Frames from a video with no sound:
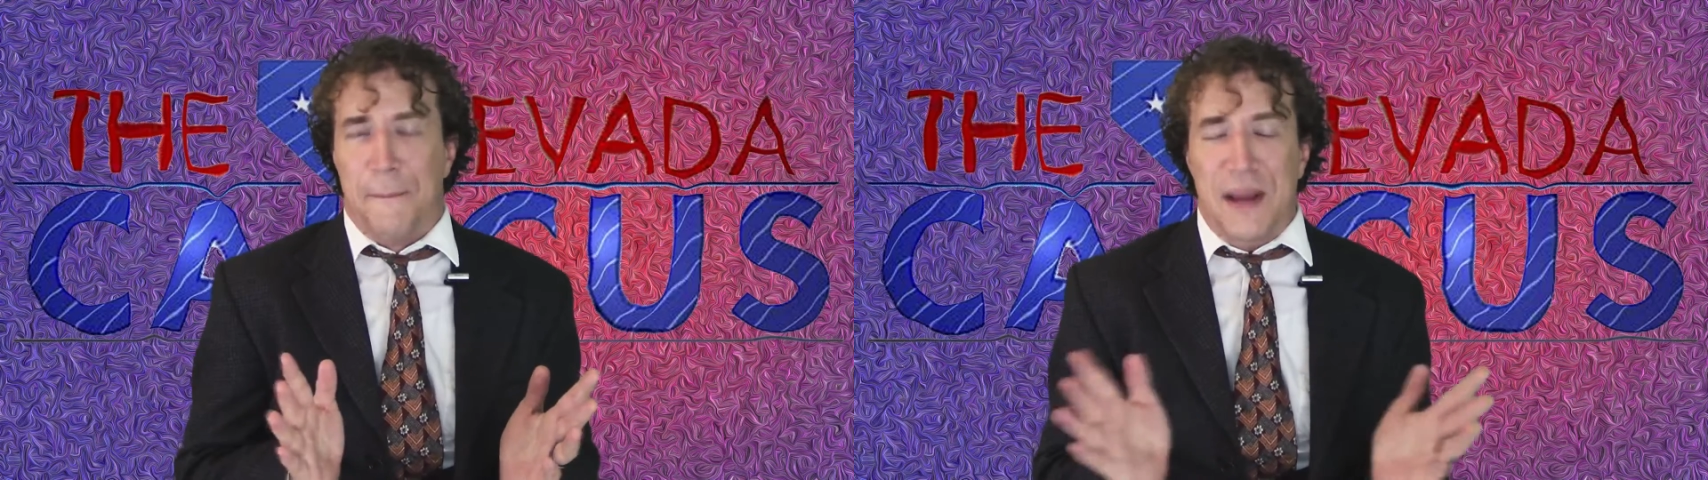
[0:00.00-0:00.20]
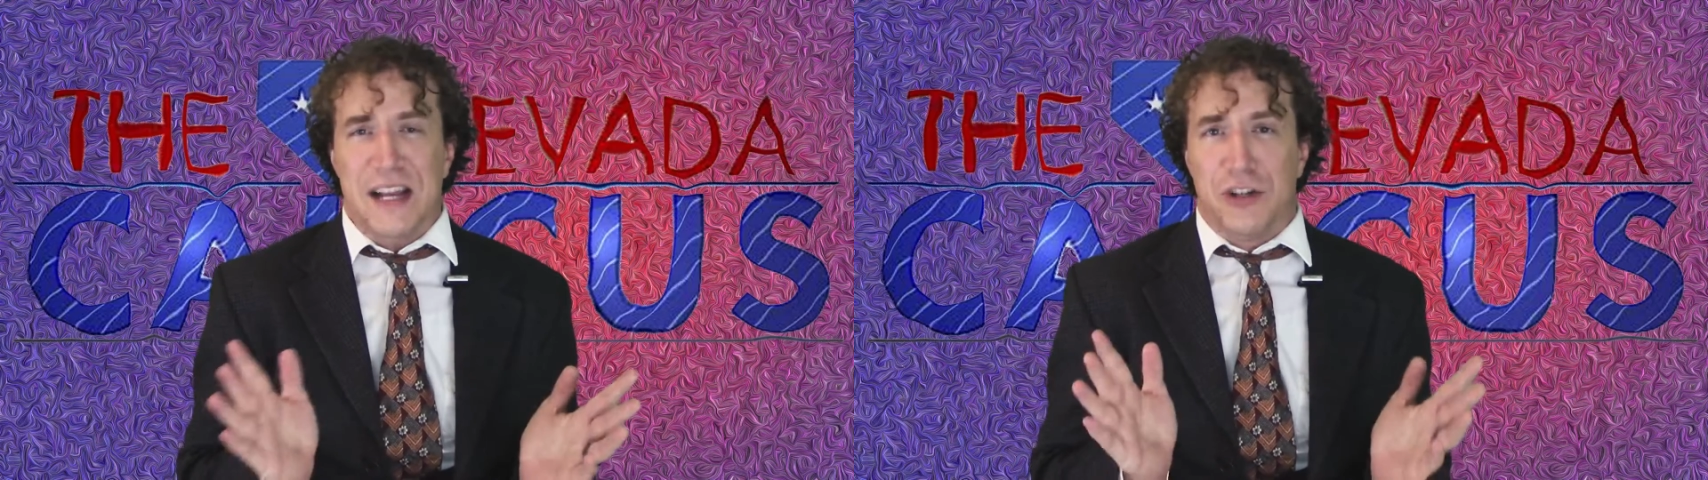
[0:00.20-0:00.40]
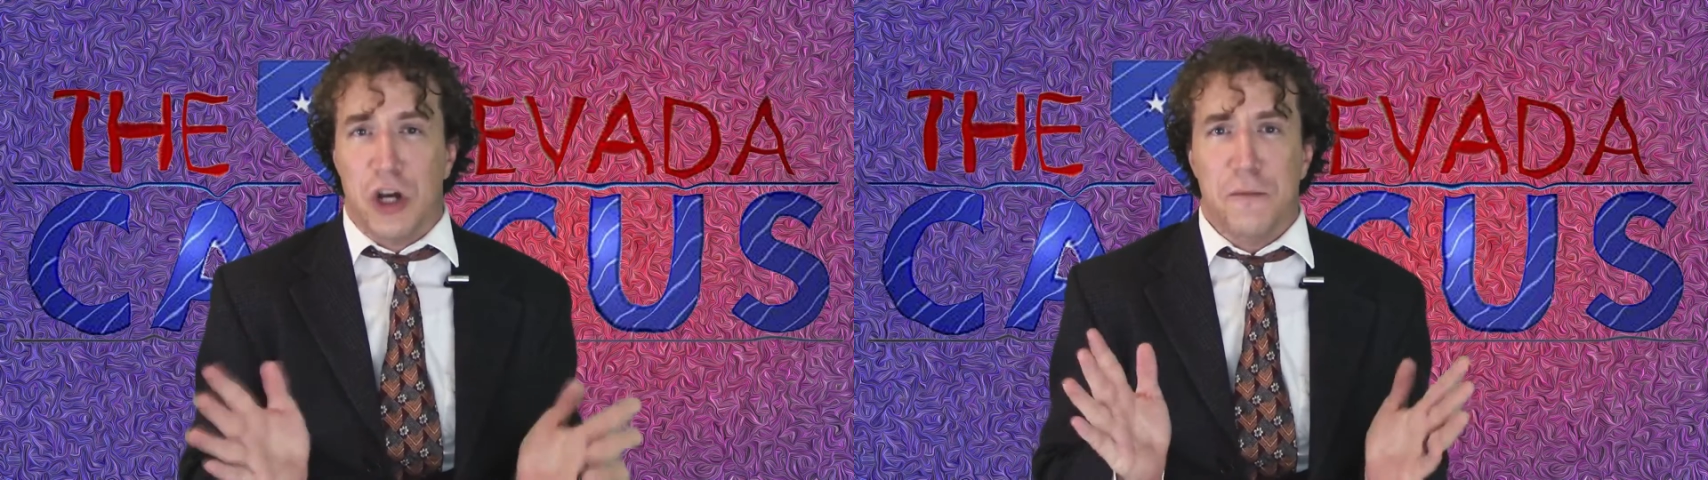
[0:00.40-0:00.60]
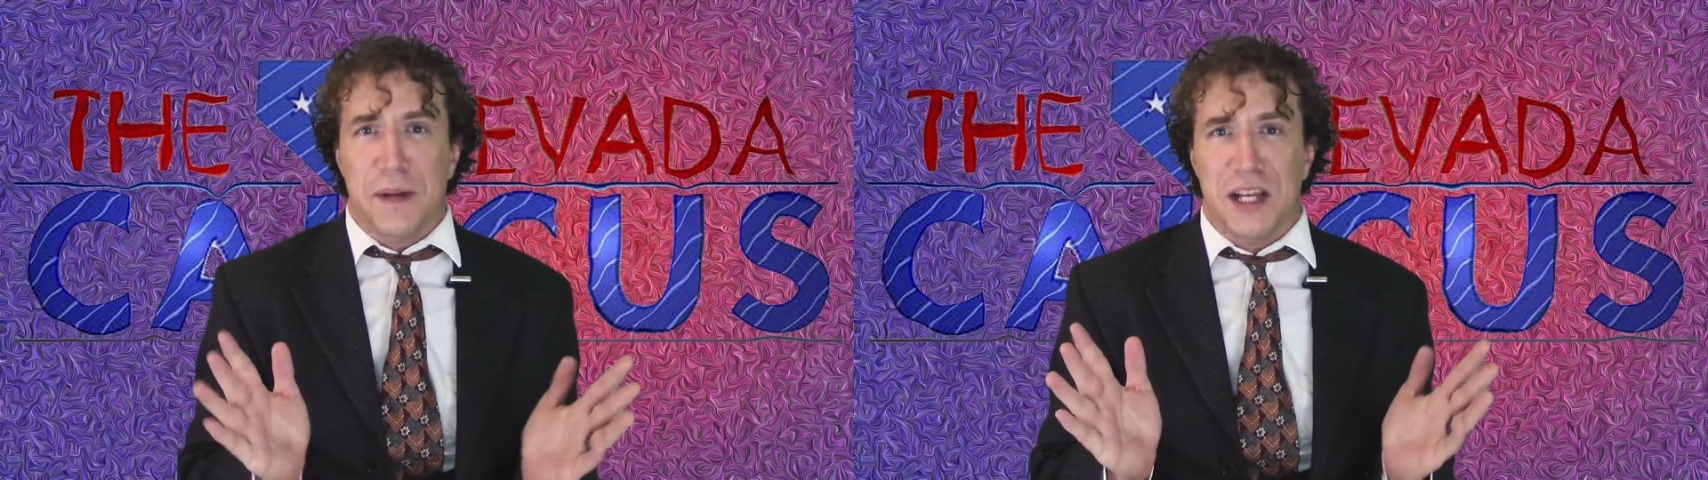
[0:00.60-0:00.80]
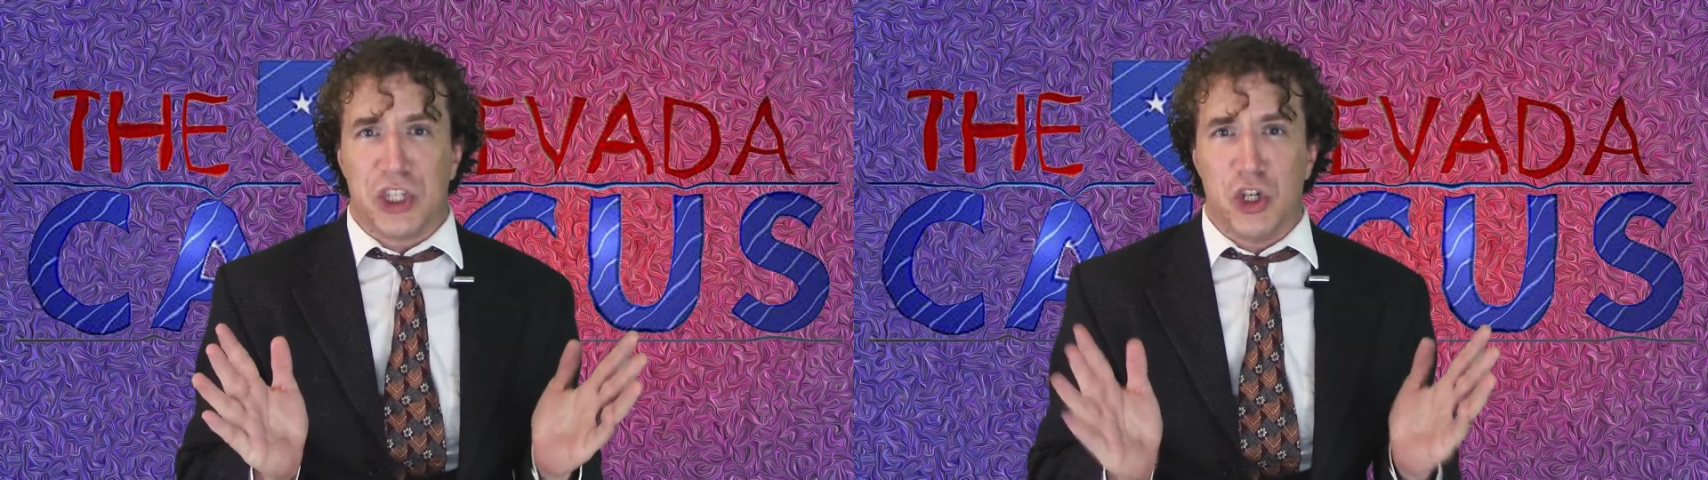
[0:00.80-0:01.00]
be
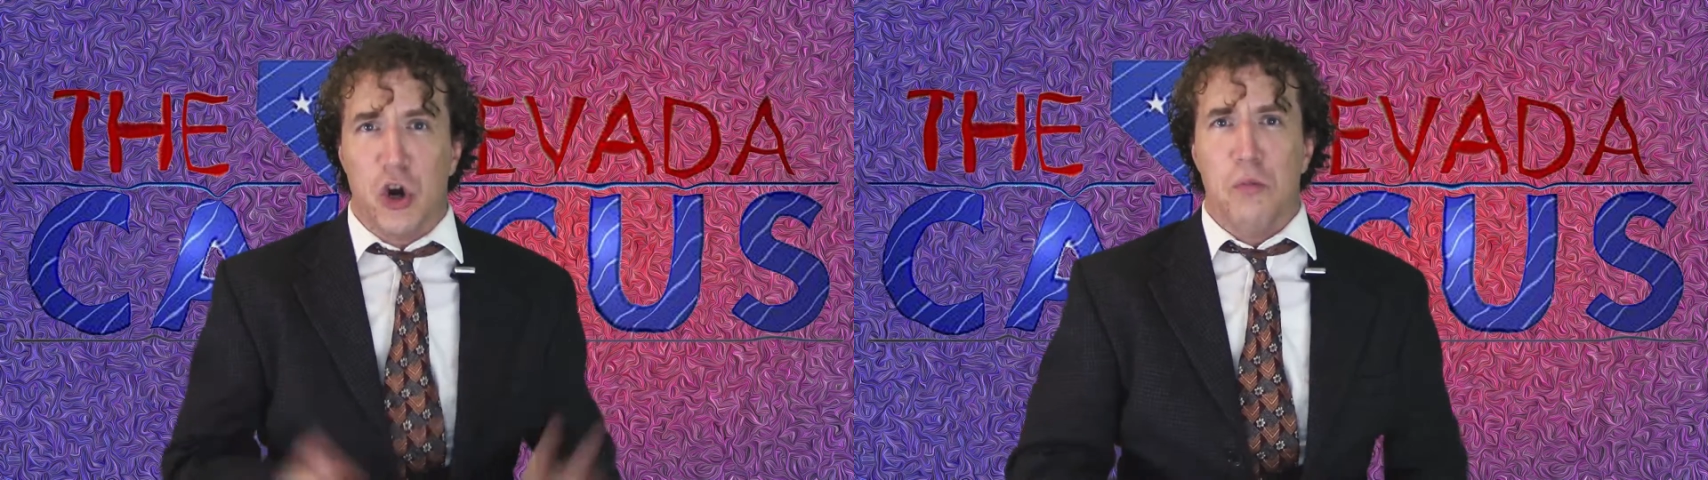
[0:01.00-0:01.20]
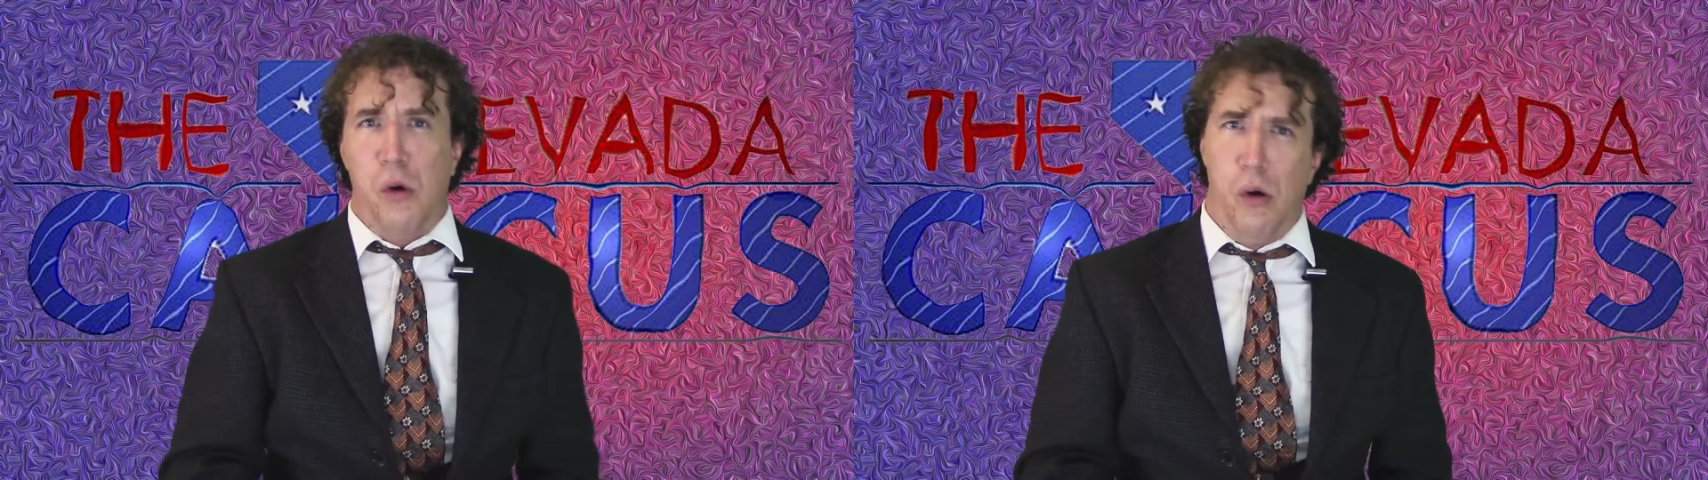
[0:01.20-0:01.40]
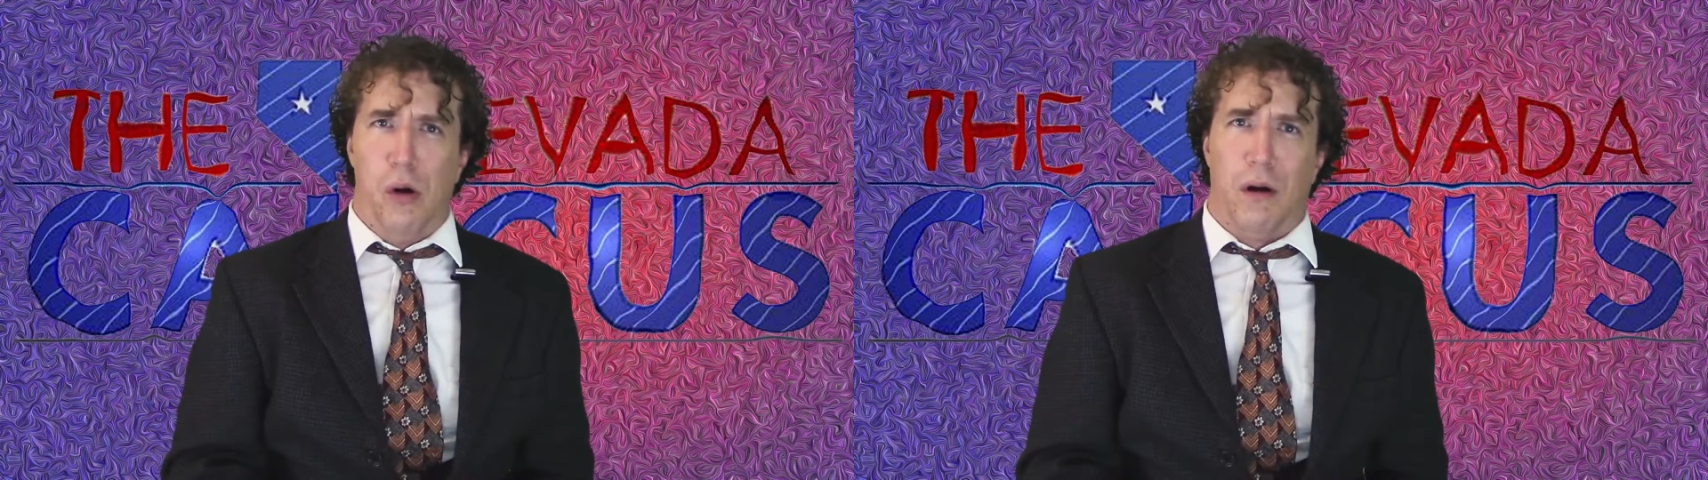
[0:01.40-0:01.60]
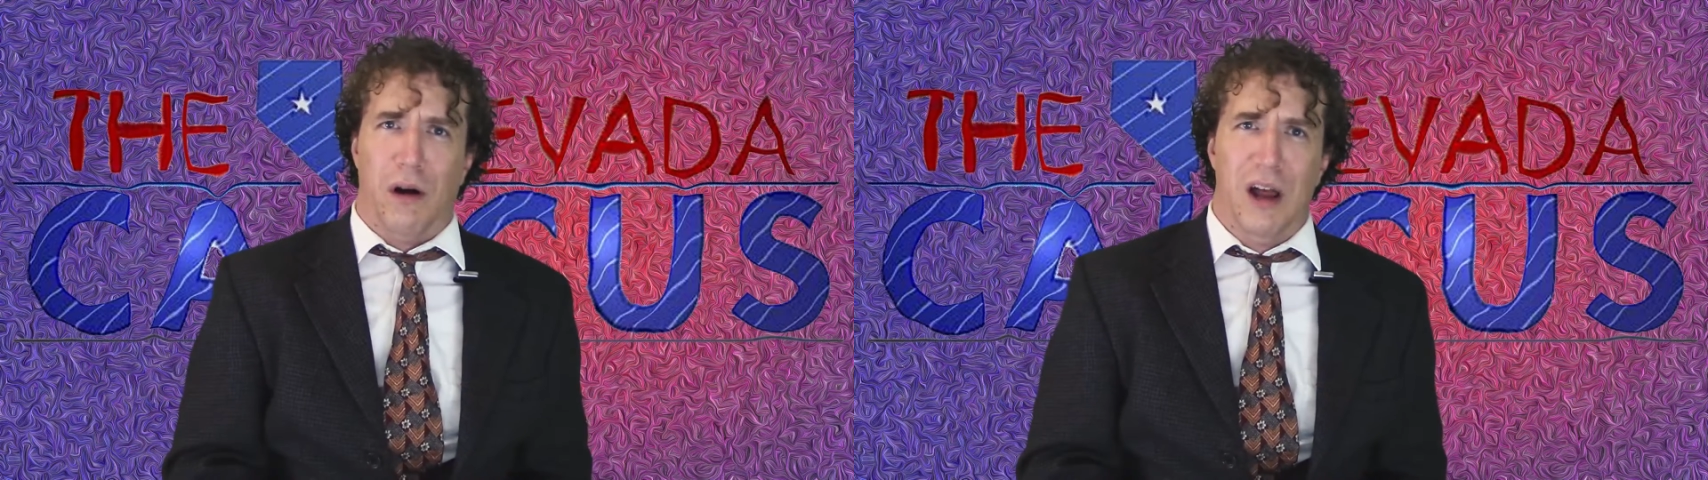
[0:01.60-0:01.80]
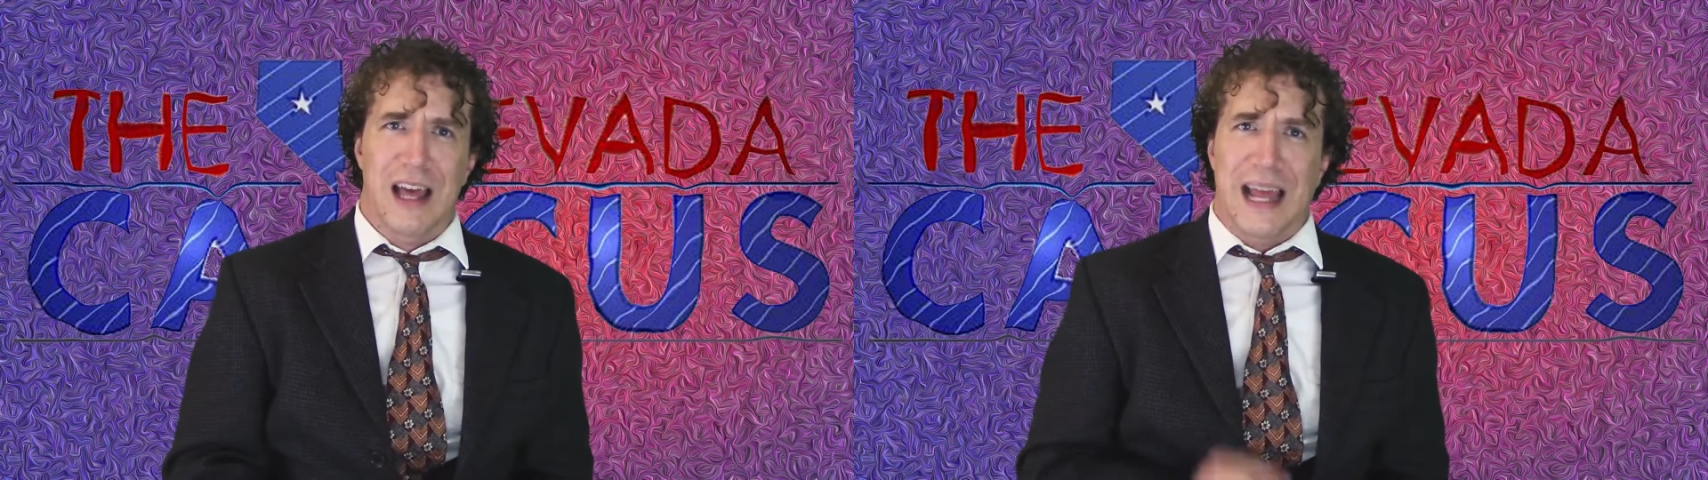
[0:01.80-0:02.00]
dubious no more.